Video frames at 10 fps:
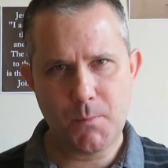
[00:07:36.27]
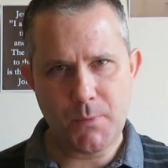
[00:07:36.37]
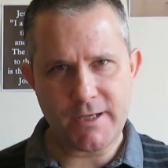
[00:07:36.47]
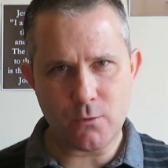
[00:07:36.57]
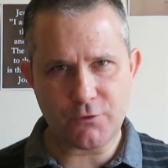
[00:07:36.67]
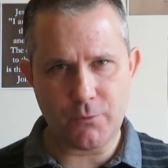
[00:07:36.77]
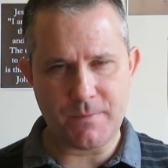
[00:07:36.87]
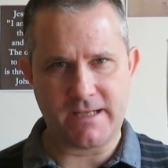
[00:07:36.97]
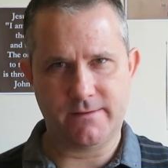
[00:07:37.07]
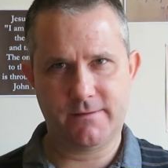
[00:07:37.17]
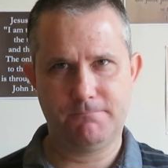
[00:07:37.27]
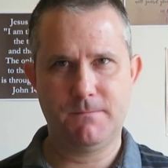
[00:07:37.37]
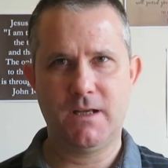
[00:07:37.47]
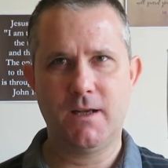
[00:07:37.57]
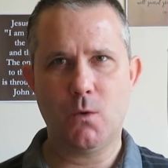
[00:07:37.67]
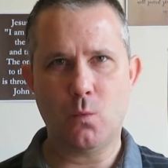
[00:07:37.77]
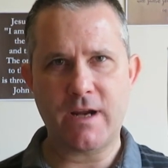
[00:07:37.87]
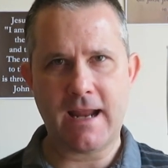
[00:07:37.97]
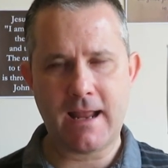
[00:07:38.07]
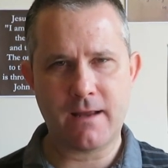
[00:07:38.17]
But it also means
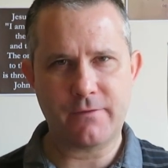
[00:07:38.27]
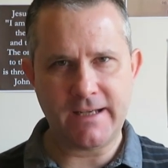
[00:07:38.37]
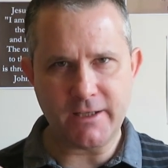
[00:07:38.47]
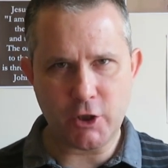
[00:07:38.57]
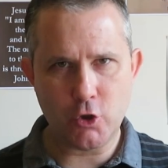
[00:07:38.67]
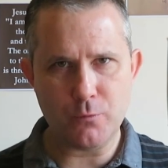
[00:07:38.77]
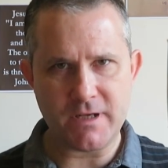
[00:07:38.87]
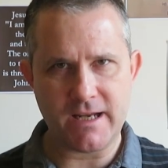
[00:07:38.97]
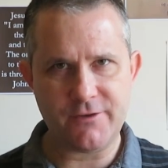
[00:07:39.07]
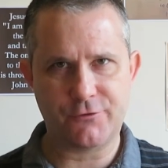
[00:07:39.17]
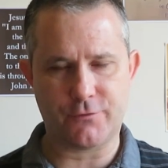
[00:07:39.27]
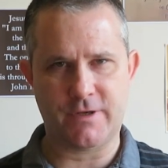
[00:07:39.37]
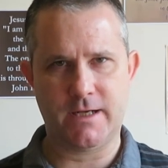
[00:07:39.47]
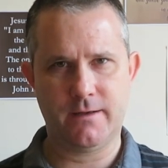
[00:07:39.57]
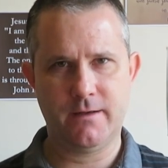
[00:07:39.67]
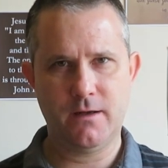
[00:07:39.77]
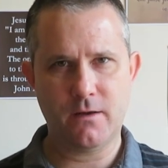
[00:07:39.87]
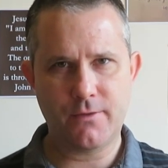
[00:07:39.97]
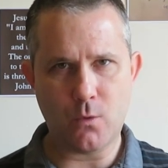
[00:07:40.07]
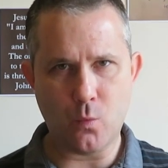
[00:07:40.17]
we have in human history
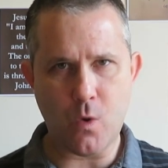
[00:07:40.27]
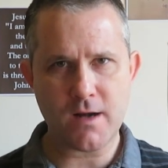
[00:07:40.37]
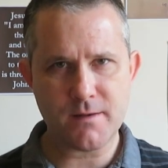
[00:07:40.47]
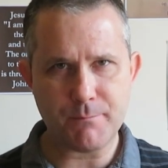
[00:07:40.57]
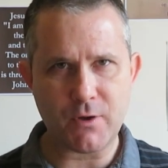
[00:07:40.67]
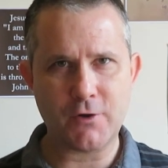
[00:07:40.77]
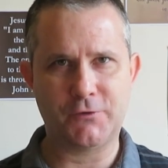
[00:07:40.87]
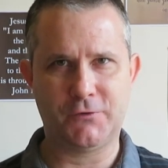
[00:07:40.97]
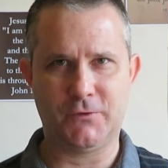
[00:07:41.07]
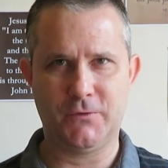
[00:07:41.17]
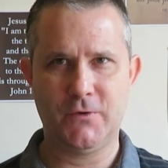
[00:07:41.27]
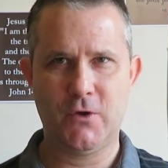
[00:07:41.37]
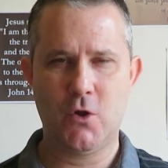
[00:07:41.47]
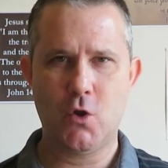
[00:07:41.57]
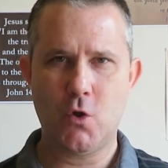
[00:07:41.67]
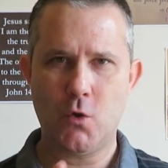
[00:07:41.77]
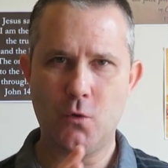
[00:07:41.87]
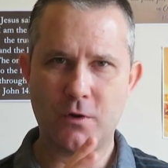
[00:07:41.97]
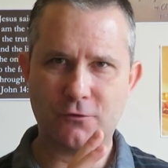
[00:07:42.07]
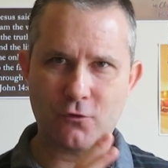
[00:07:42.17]
the one person
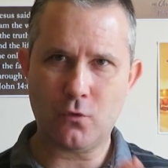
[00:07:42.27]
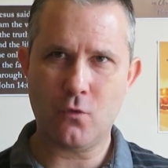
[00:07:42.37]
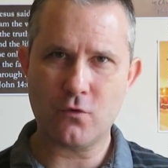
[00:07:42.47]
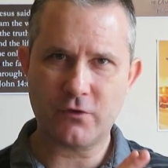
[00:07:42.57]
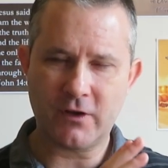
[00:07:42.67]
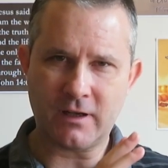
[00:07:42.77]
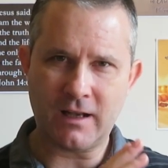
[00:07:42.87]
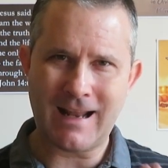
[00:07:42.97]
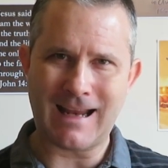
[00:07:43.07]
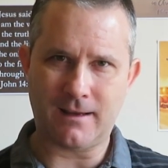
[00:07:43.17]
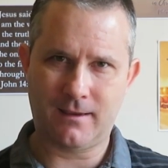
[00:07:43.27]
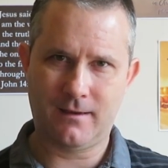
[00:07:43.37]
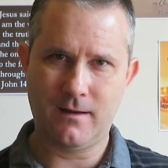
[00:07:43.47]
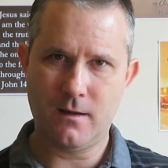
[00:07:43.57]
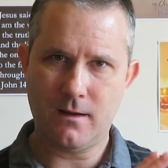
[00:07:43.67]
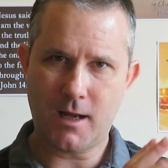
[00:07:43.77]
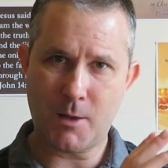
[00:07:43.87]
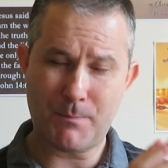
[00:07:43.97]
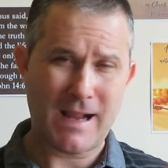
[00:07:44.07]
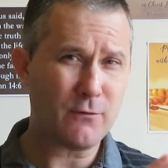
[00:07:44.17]
who has talked at length
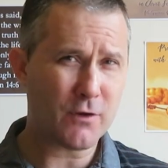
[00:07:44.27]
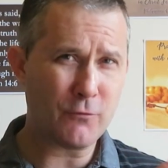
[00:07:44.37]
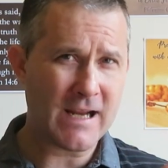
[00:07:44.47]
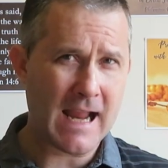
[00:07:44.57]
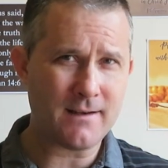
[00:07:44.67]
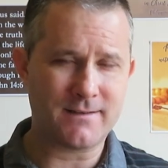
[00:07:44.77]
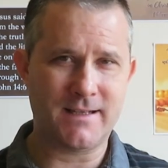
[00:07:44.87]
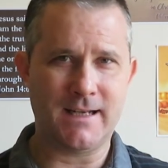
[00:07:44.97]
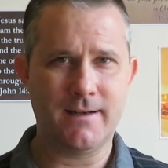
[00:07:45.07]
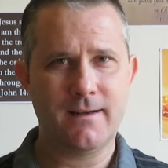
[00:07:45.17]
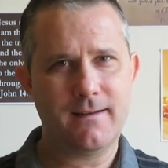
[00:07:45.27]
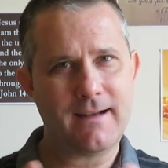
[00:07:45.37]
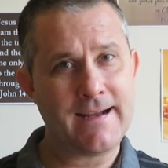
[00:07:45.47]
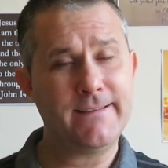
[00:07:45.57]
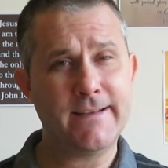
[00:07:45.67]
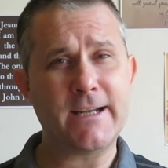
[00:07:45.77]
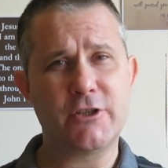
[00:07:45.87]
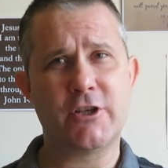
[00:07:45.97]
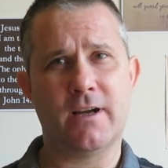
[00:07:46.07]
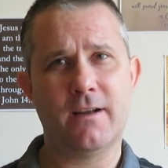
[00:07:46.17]
about the reality and
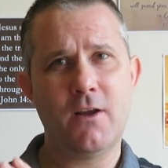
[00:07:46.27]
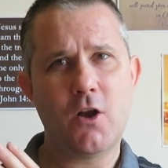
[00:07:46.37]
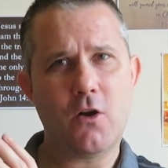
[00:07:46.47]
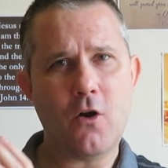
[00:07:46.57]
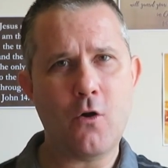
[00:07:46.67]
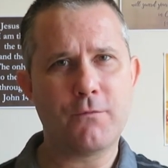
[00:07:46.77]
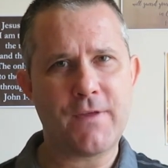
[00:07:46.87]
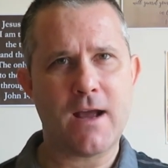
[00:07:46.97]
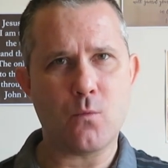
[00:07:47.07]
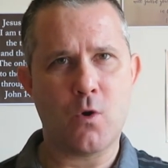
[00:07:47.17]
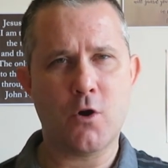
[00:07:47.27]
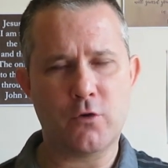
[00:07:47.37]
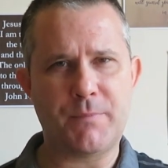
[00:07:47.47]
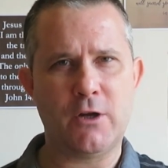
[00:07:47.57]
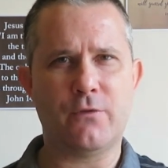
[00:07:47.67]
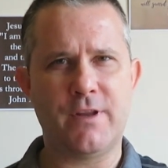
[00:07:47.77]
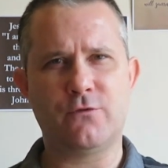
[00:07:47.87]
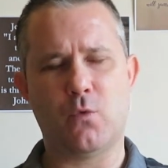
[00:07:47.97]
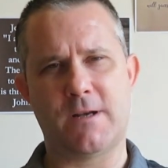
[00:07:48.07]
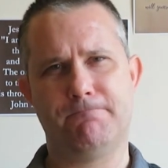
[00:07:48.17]
nature of that world beyond
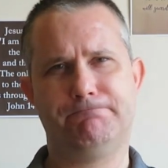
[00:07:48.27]
this one,